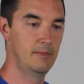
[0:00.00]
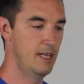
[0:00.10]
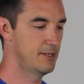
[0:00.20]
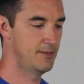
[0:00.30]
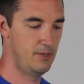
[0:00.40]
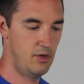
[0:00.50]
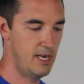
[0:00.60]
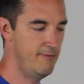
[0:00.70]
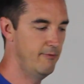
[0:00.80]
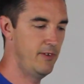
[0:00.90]
It's, you
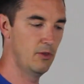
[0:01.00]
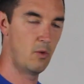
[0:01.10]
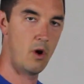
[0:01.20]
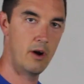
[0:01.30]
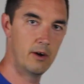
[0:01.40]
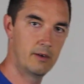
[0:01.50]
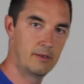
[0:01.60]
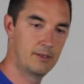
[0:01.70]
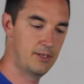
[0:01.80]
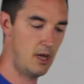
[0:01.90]
can even feel the water
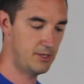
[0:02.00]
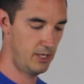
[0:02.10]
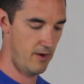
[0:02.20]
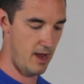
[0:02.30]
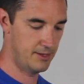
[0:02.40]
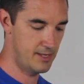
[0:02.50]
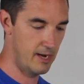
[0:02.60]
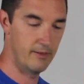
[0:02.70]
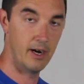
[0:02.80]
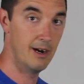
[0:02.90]
sloshing around
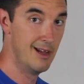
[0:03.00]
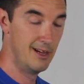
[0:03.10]
inside of there.